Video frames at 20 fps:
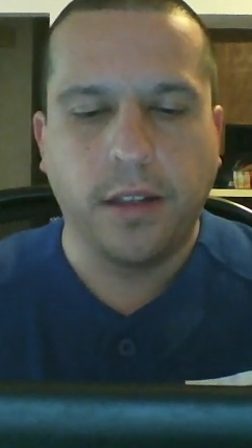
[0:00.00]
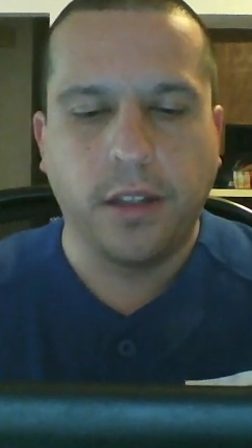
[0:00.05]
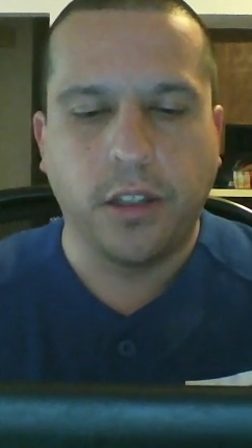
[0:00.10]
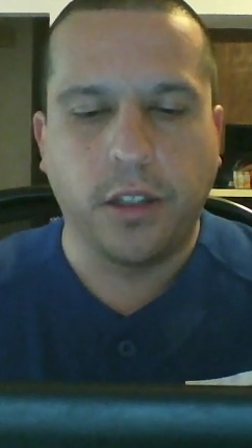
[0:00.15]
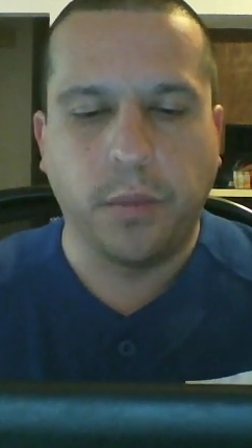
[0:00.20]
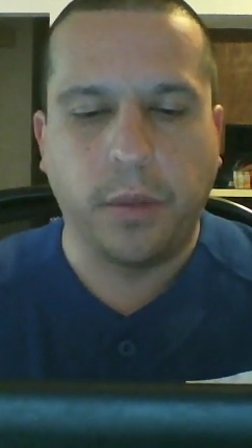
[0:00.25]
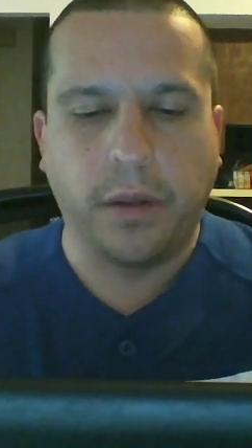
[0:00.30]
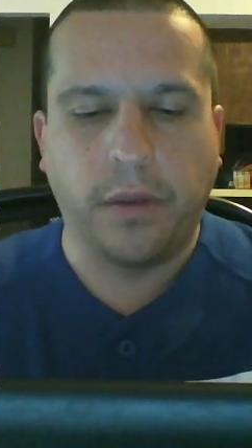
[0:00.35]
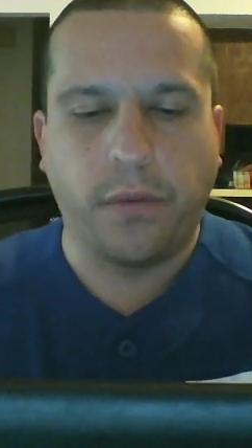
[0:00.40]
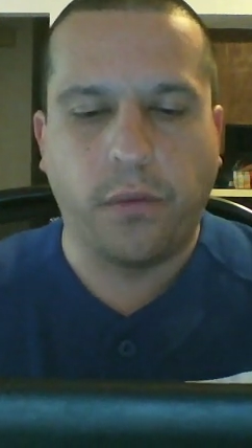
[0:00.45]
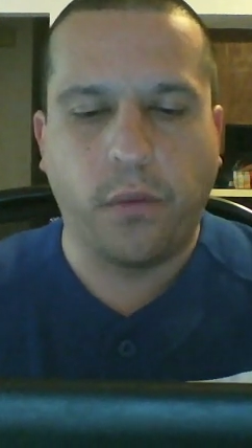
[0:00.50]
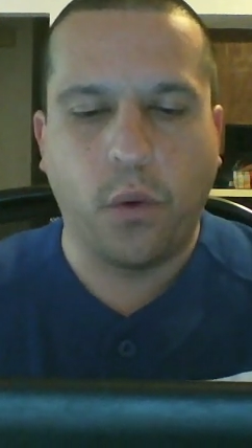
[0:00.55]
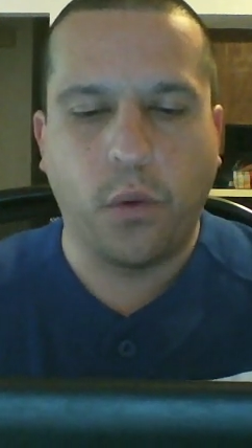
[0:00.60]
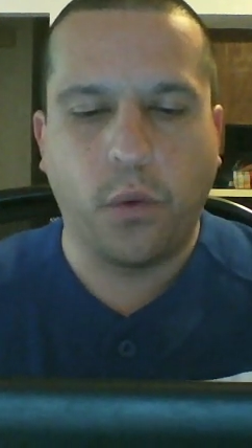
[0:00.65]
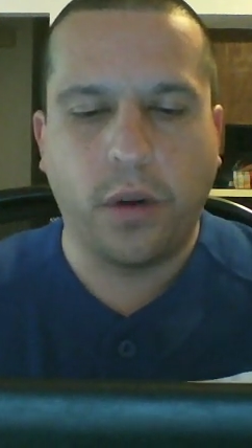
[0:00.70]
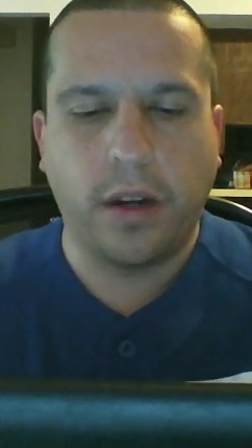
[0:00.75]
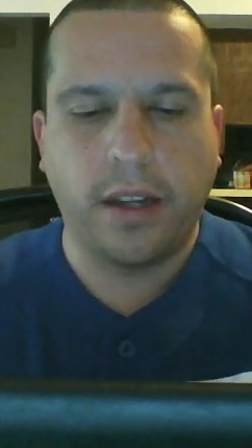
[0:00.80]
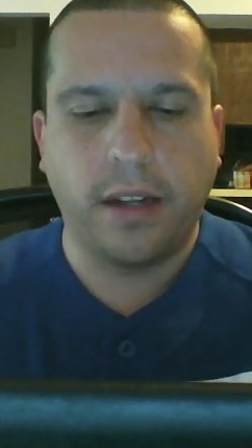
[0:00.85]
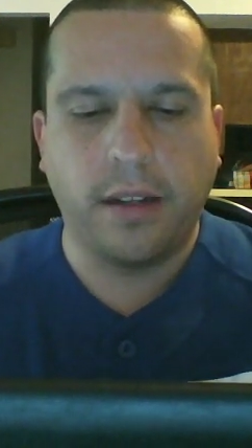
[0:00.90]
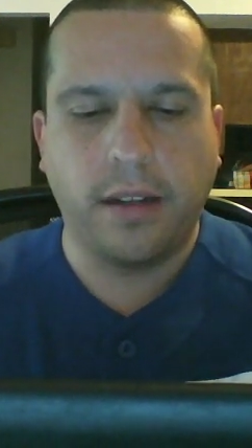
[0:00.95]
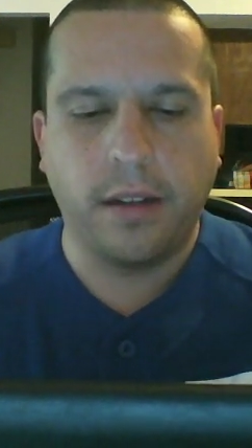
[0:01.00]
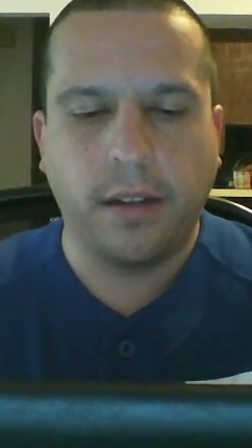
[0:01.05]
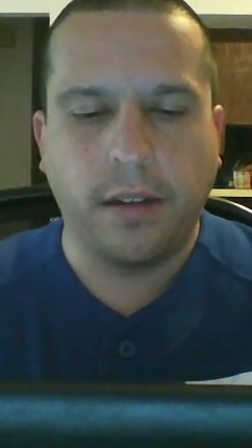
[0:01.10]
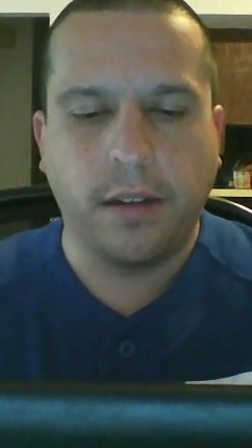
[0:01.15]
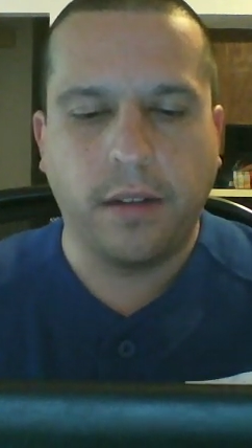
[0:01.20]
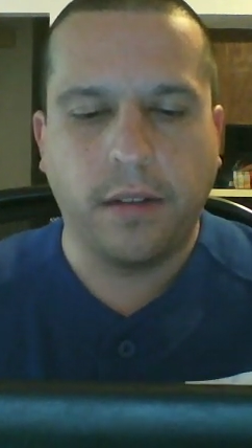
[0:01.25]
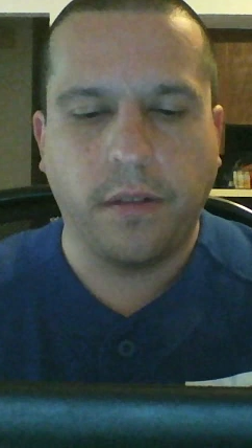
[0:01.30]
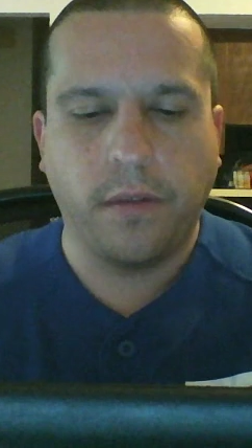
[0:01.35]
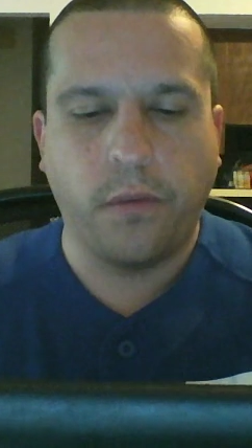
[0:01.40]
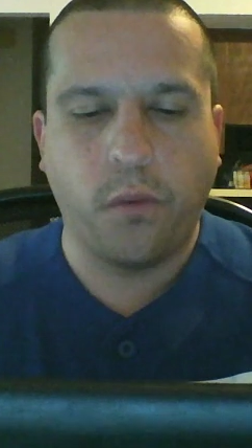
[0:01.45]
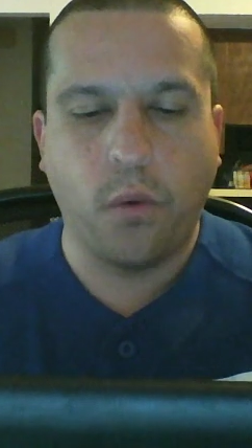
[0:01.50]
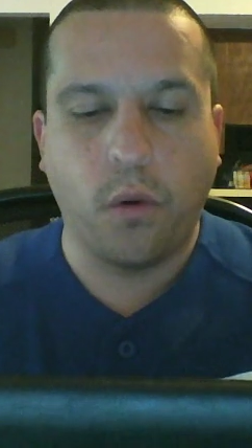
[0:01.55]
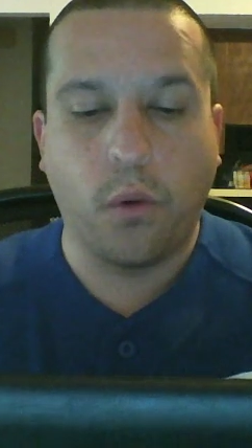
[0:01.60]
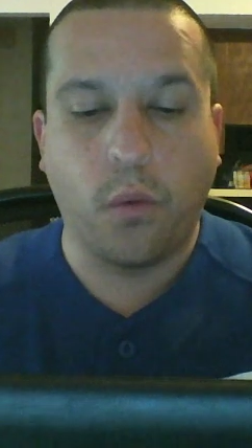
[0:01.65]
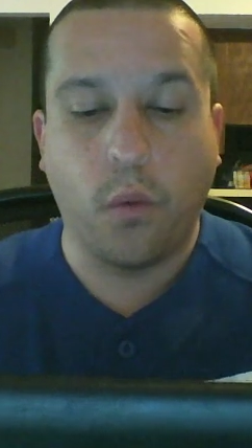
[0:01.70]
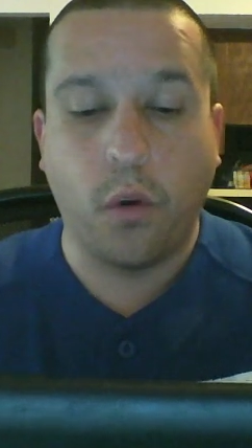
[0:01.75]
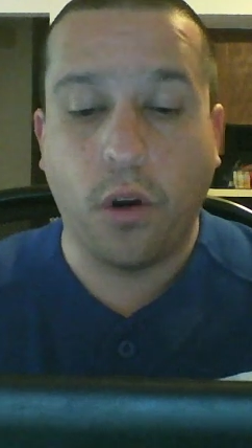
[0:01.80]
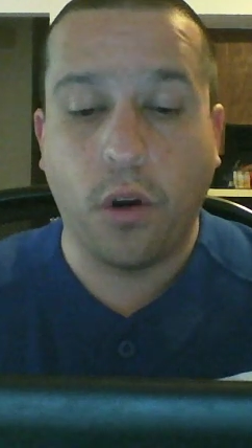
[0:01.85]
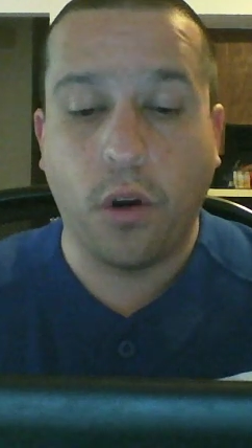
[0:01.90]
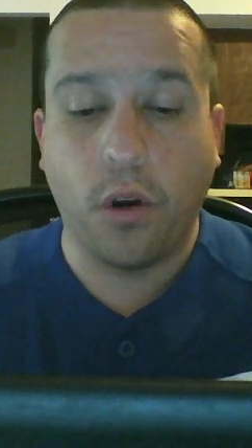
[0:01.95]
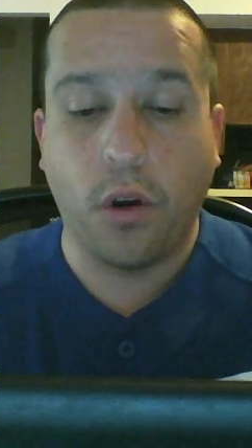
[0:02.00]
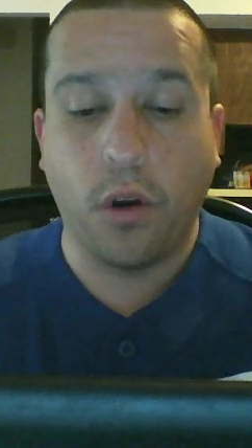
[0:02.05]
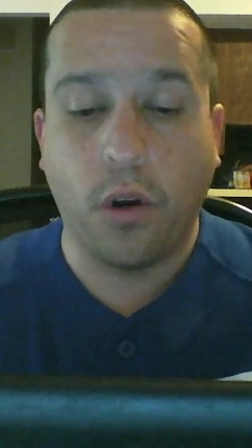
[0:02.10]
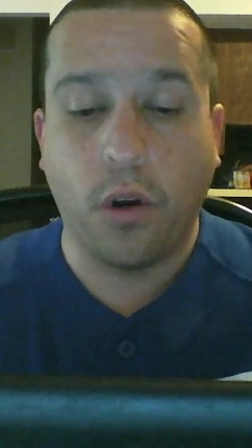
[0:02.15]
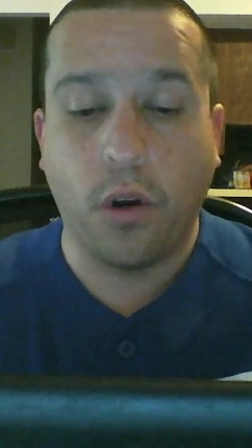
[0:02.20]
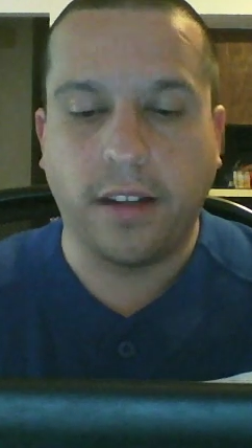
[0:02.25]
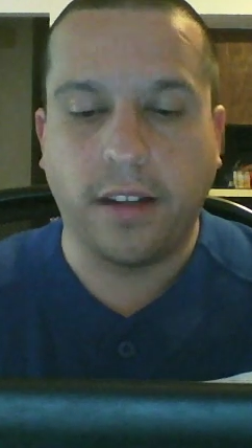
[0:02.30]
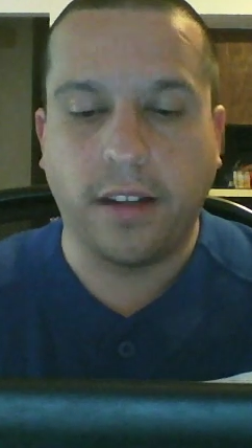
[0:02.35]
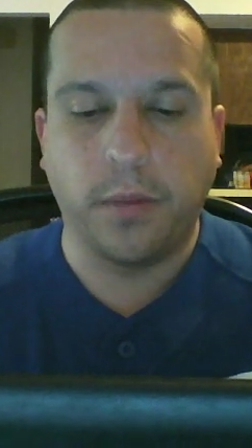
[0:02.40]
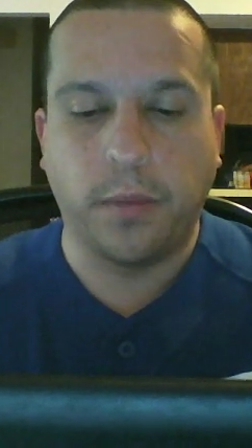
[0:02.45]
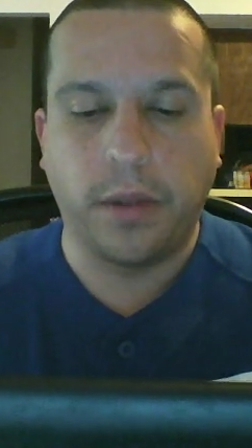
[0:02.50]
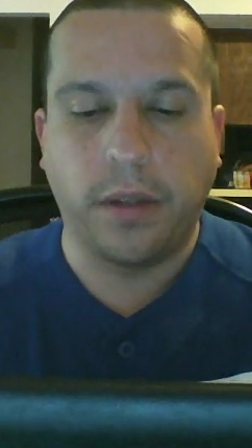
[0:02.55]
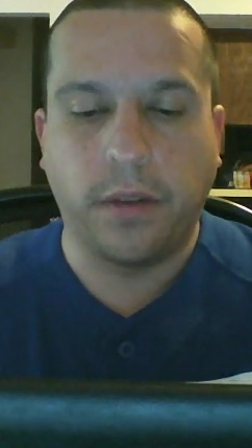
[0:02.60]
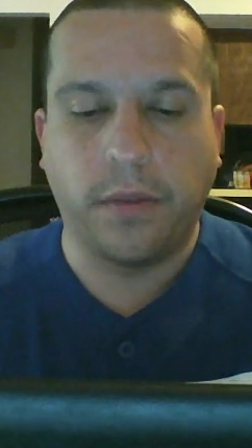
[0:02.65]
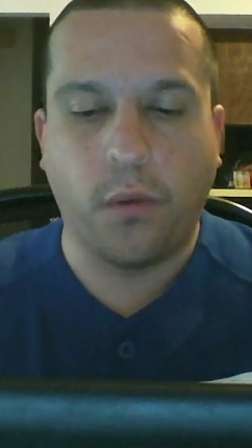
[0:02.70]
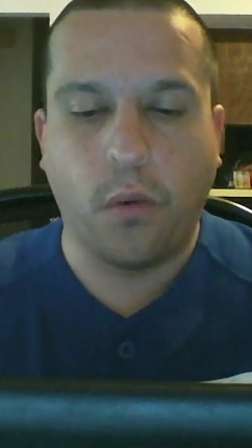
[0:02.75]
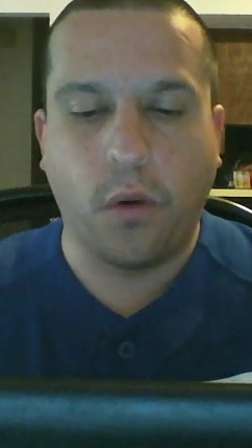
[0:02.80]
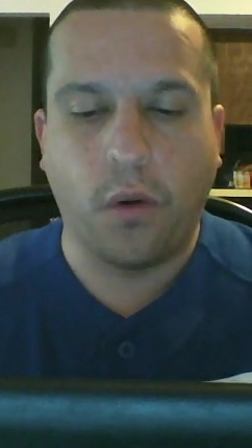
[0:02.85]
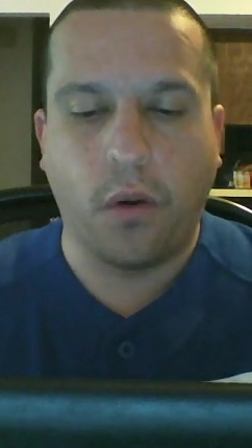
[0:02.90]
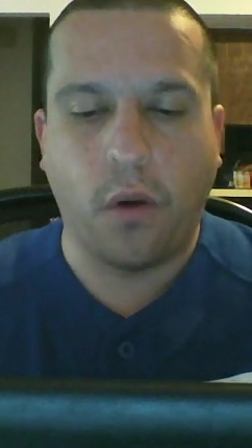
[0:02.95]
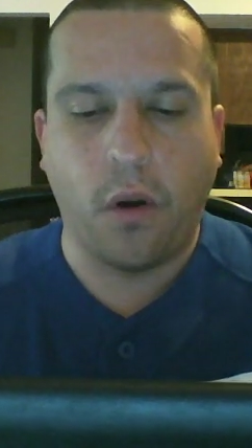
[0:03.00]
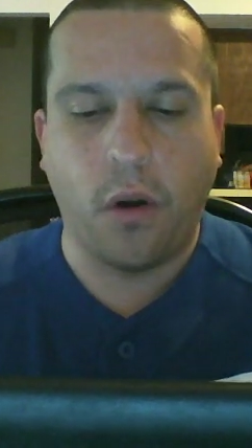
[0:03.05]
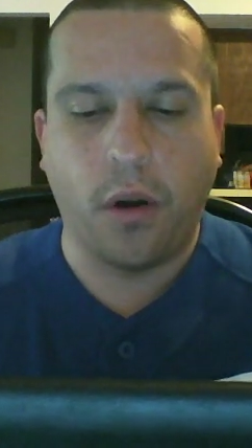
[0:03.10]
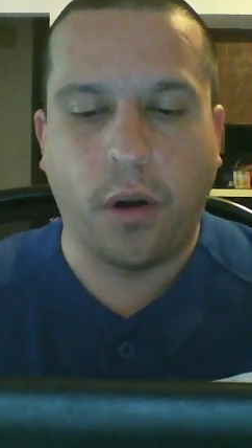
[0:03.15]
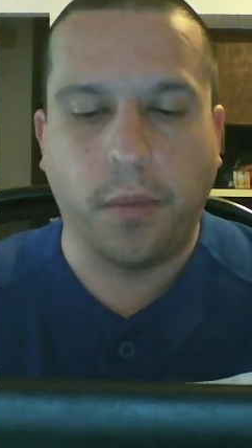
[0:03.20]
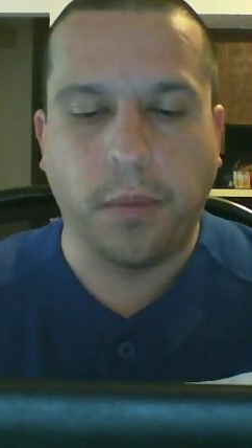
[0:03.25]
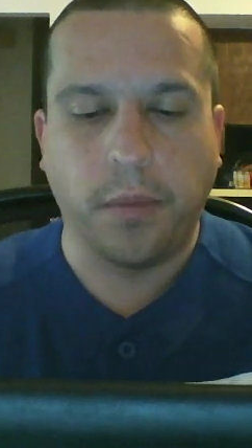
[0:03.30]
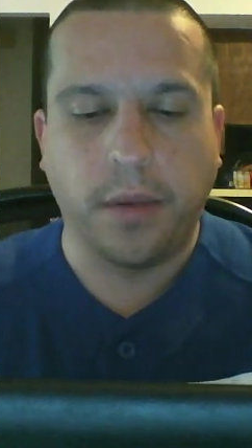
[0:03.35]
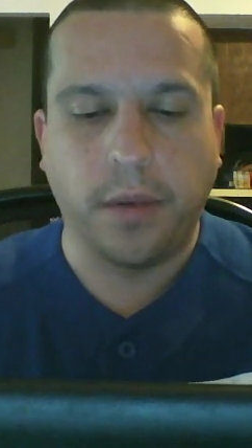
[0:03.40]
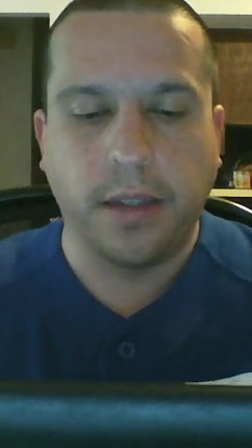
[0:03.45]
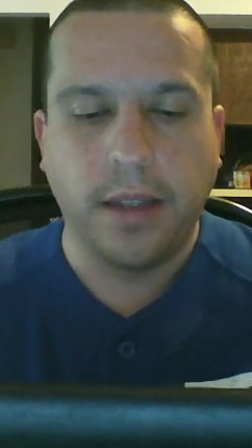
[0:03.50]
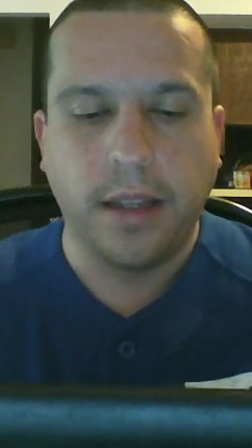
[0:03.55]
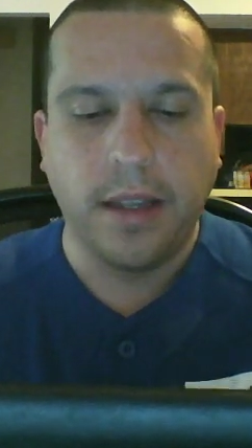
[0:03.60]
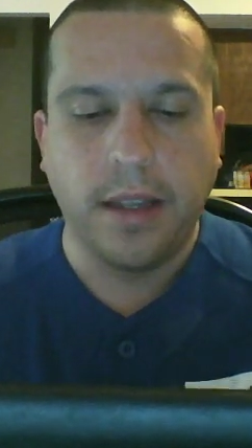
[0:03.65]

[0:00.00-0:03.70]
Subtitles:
To be forewarned is to be forearmed.